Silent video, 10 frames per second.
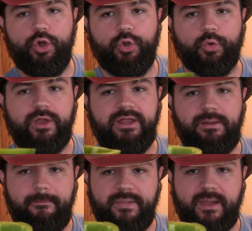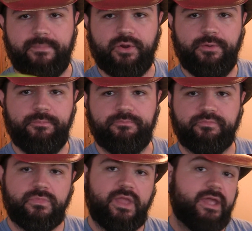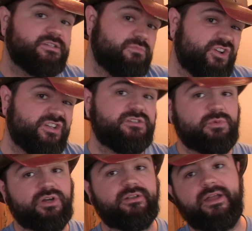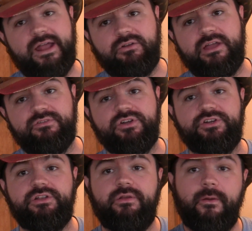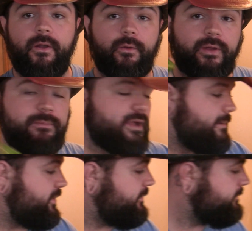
green pepper and some onions, but I don't have an onion. Green pepper.